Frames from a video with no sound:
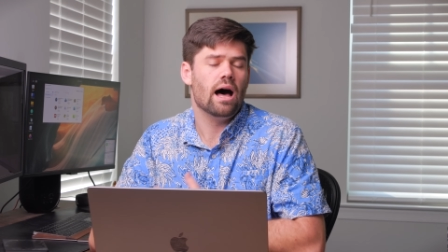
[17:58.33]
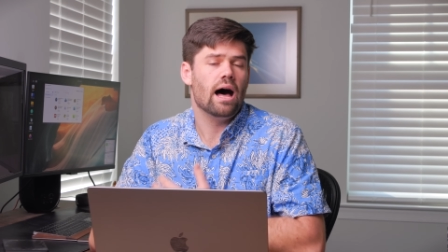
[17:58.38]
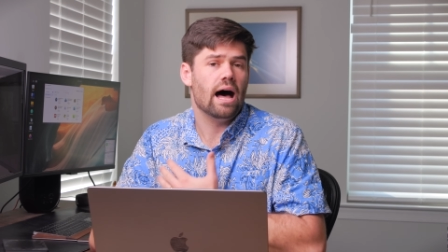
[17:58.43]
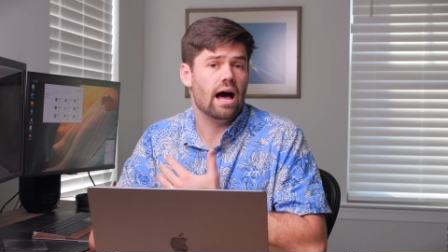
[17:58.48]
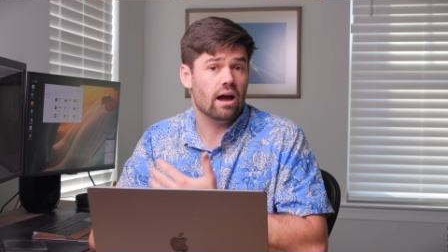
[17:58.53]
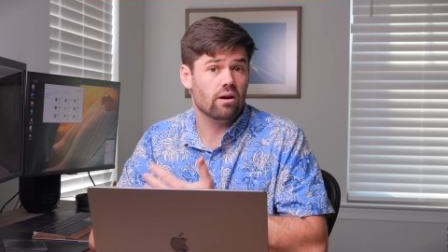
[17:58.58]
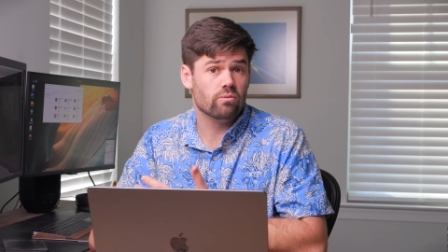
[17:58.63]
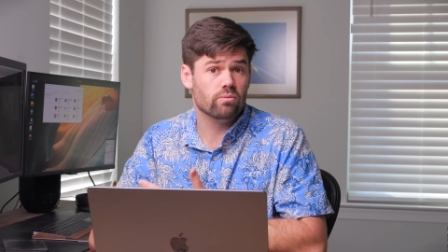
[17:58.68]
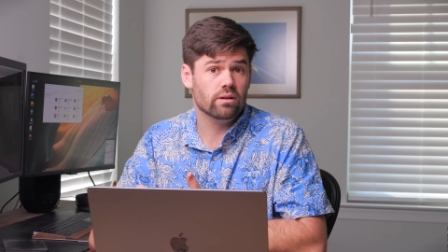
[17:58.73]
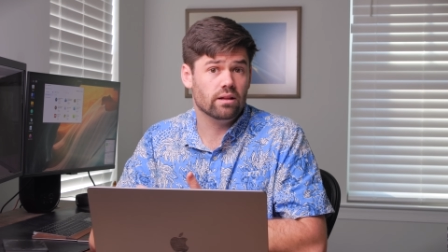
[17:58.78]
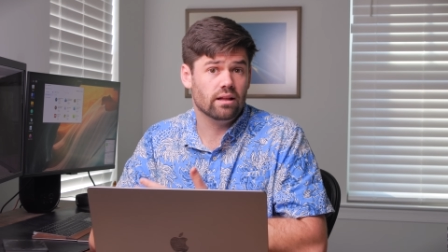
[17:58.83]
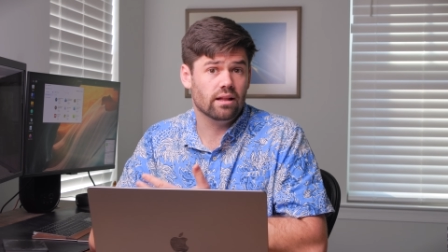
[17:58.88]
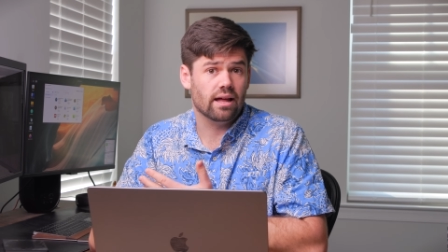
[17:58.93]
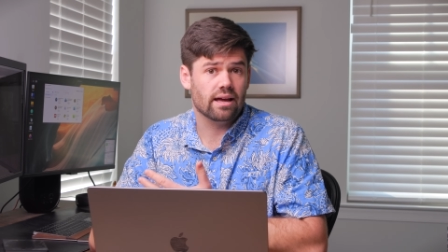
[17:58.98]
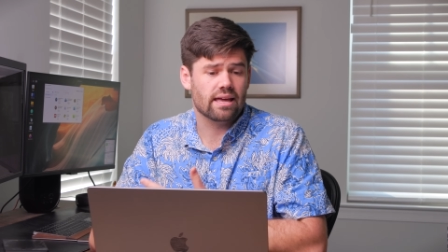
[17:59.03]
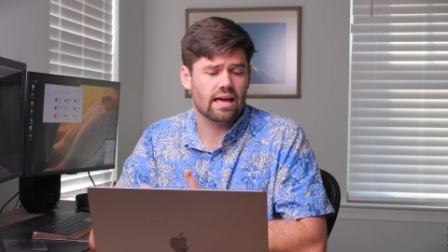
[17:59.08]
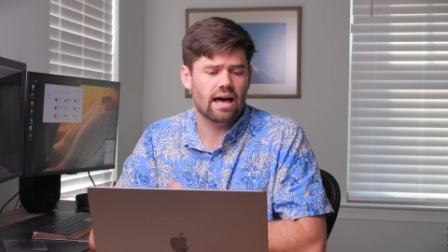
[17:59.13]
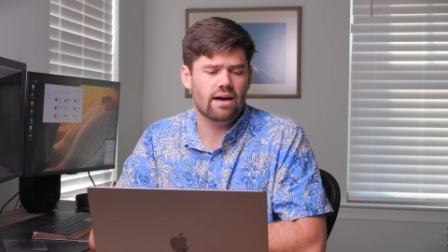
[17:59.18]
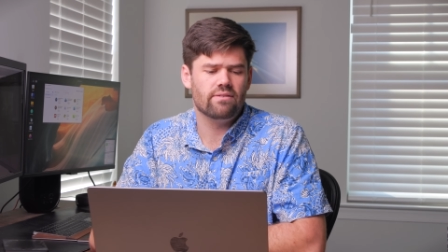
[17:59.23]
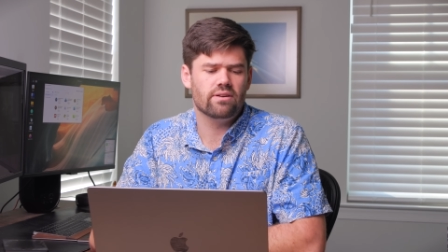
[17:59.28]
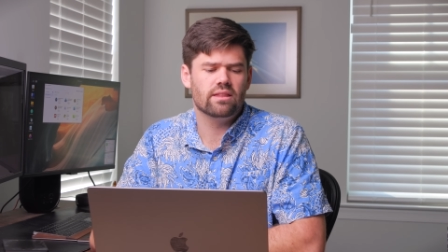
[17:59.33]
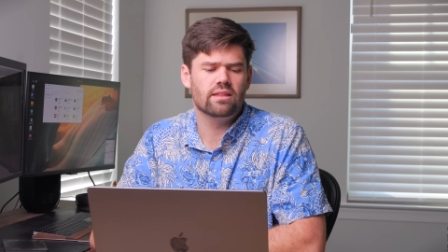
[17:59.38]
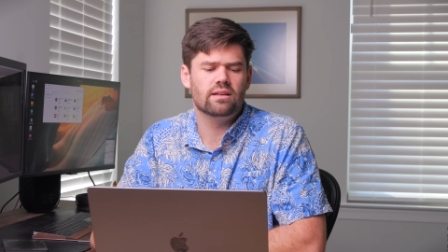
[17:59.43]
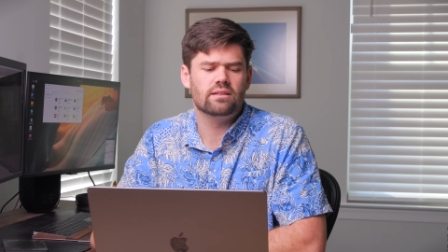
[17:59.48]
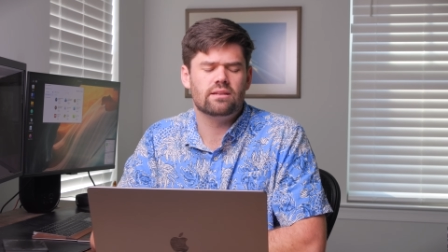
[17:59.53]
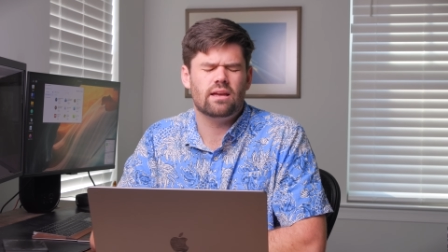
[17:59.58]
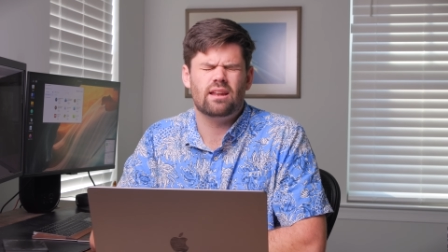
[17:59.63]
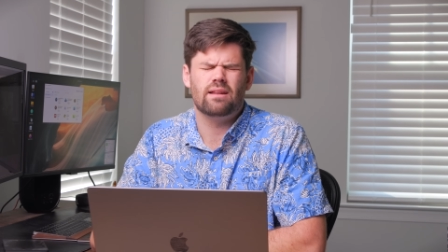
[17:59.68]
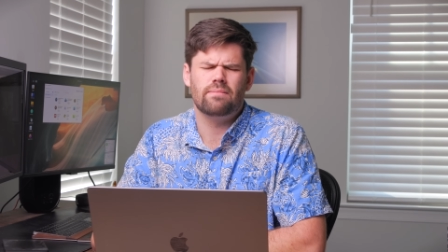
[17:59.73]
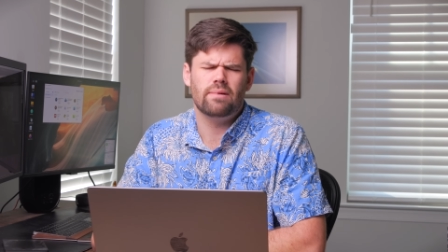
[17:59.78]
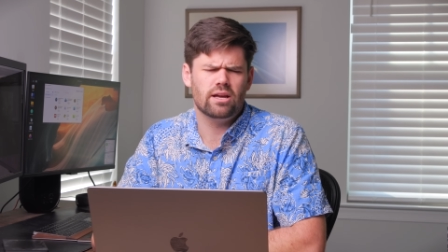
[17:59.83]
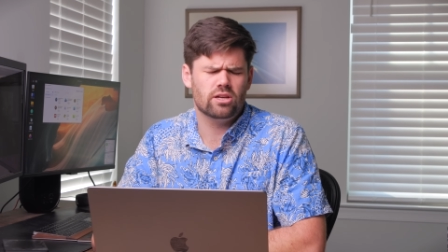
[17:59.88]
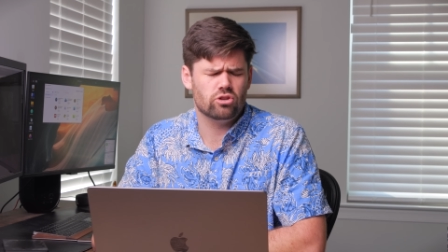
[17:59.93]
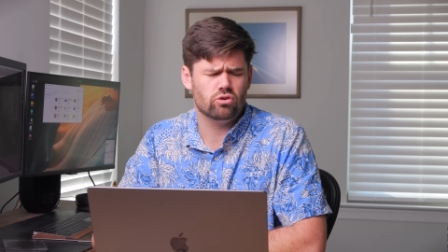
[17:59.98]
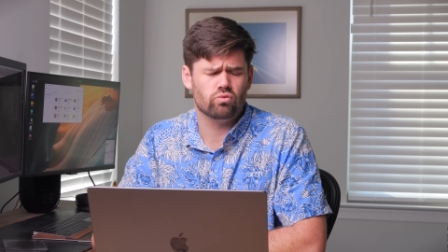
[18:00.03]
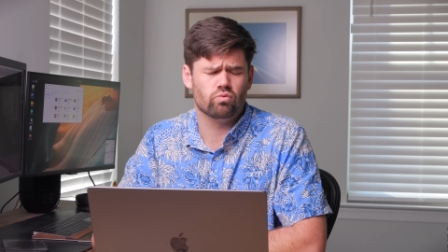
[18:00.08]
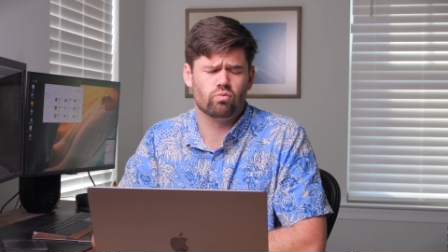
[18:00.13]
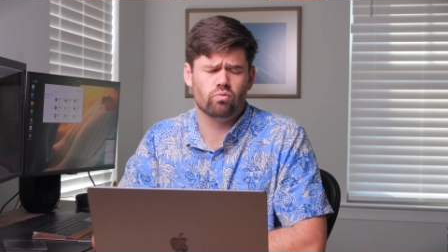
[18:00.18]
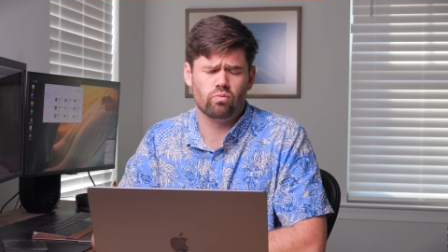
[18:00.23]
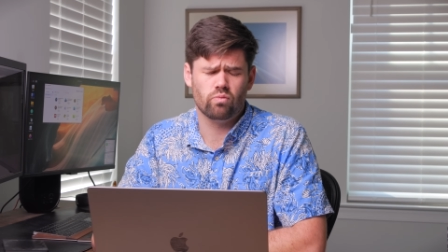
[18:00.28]
I really like having this and it makes
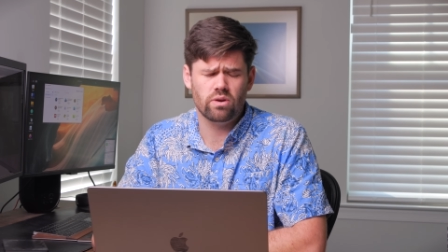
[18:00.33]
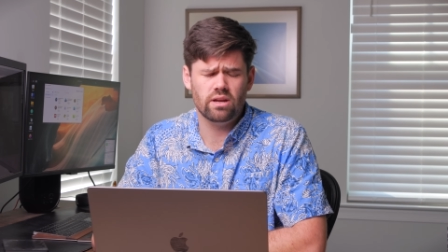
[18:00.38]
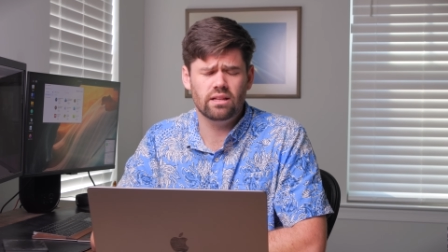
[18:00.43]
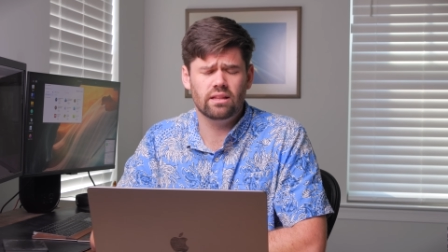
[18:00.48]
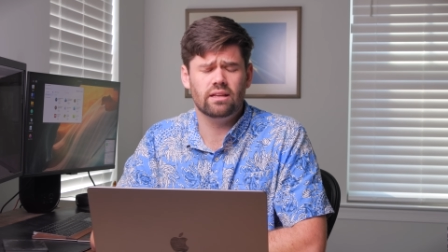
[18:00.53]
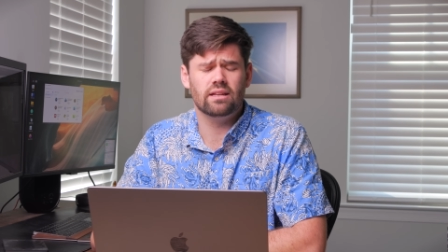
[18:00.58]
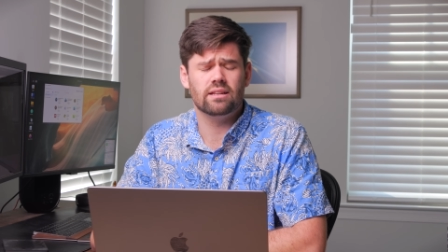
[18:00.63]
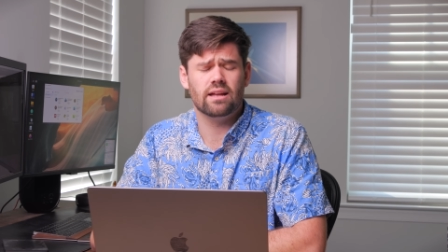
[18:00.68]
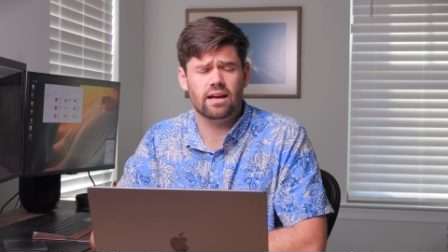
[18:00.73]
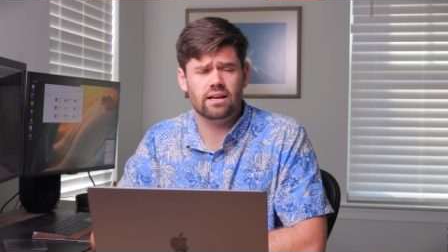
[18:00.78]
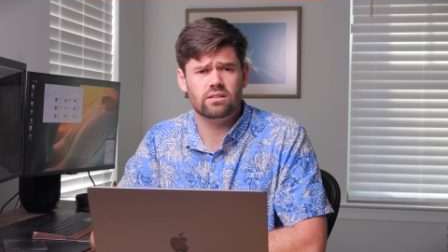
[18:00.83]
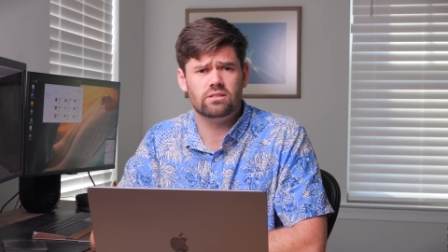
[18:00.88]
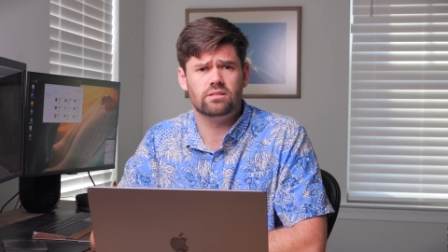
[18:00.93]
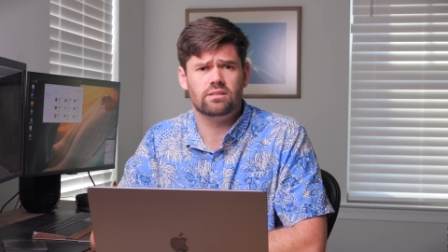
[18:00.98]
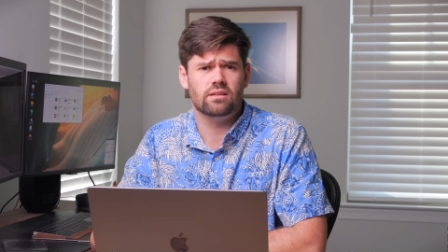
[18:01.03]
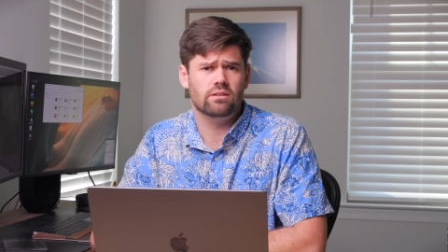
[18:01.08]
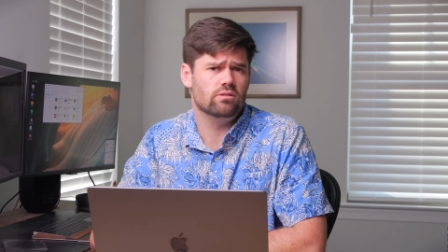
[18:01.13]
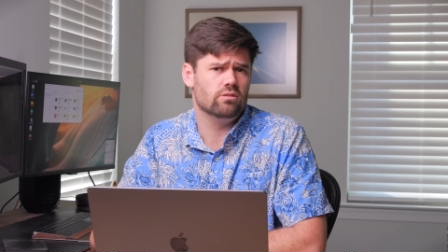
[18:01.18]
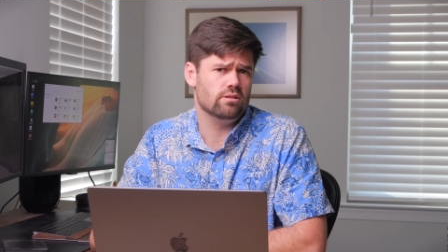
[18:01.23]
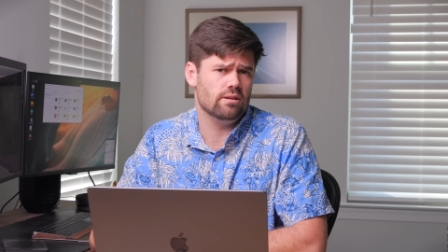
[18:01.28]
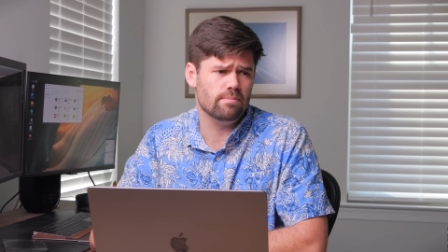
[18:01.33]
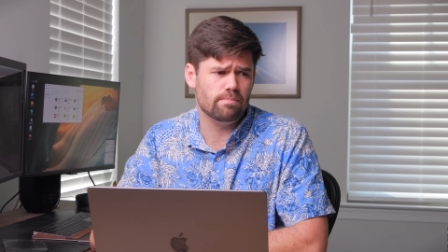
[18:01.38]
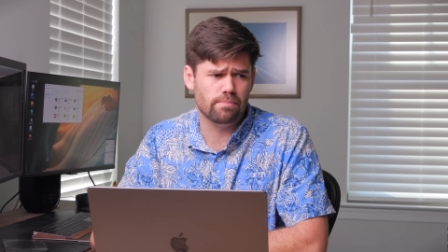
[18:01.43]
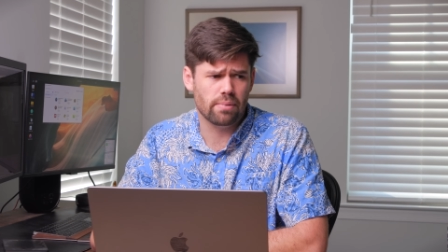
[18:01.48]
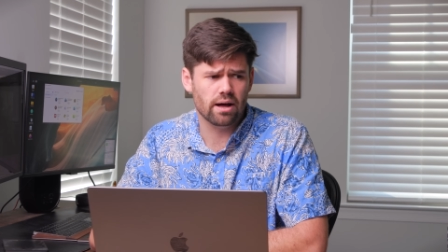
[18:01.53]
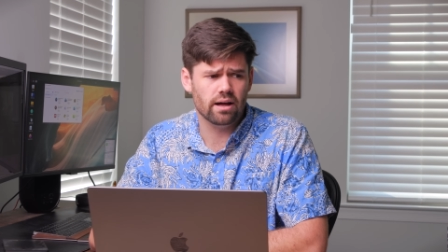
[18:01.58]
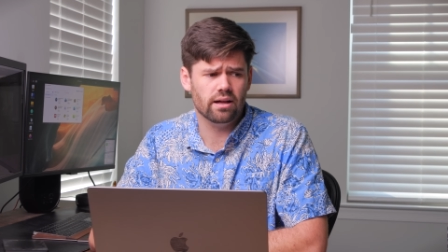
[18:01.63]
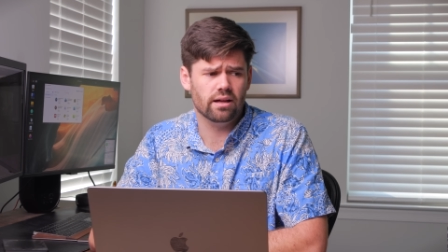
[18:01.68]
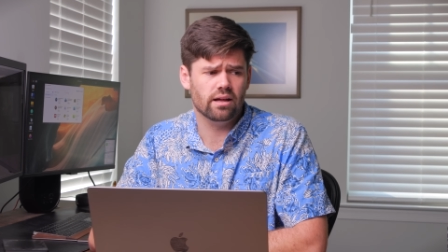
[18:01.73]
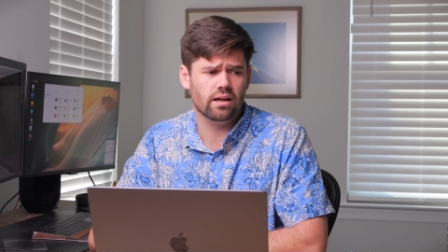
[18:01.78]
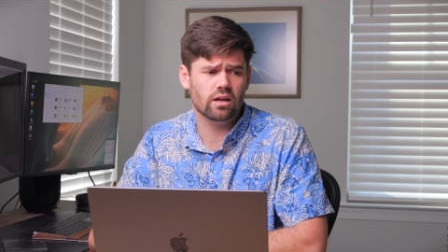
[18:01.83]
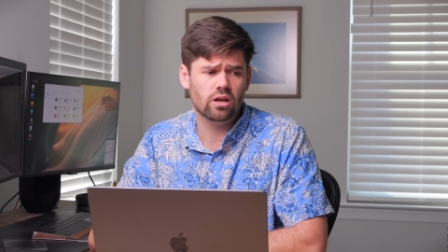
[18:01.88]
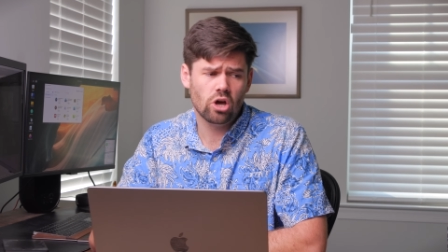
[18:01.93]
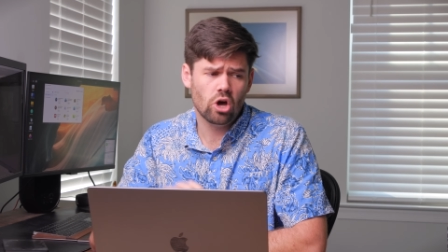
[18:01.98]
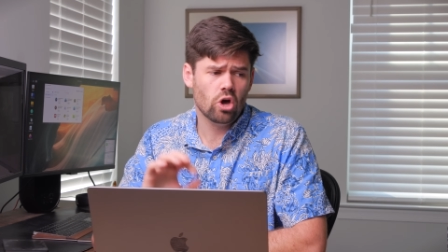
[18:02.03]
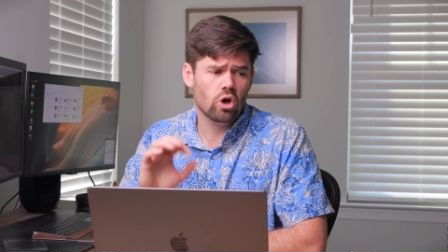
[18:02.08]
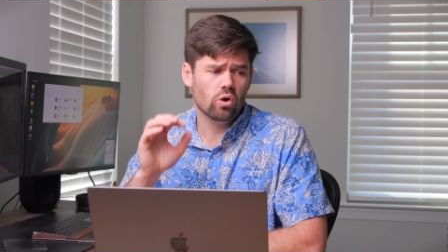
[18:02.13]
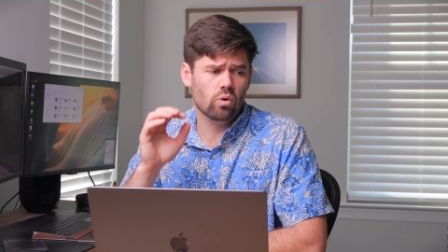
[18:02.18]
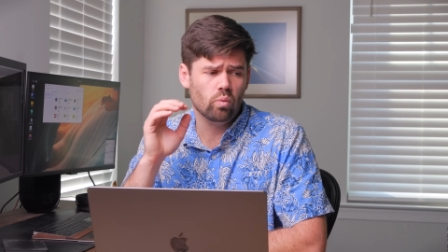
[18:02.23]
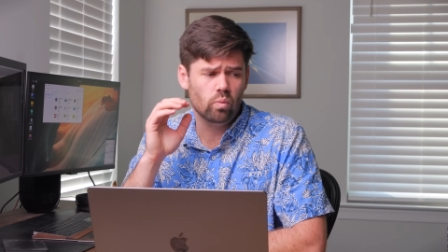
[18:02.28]
it really nice to debug
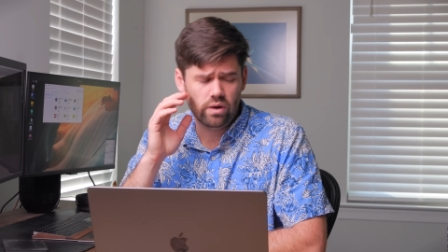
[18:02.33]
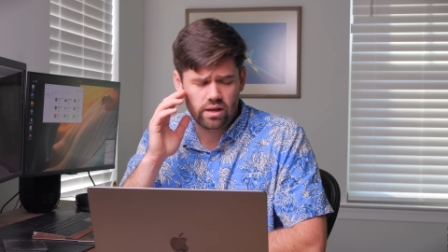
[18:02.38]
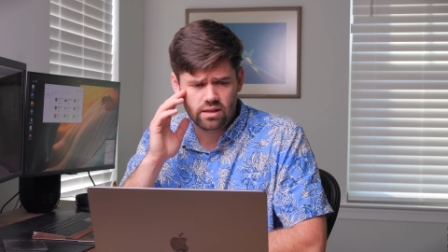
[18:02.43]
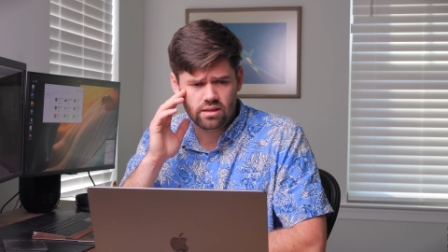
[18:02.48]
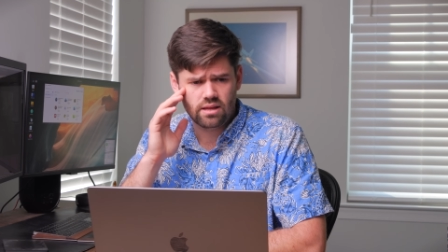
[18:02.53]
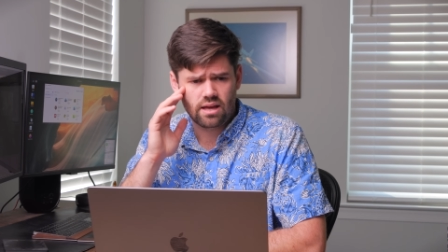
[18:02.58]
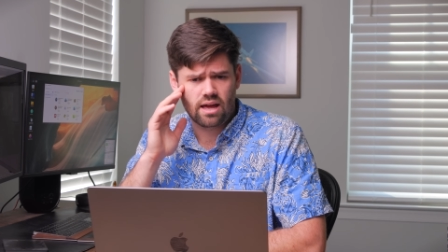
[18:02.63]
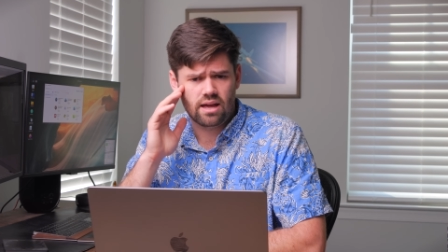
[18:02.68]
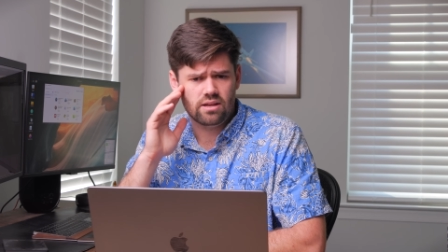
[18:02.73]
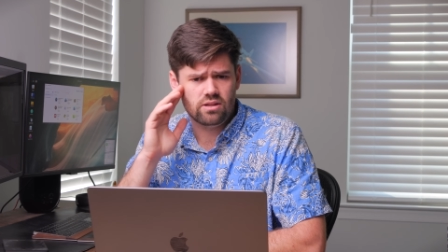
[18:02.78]
when a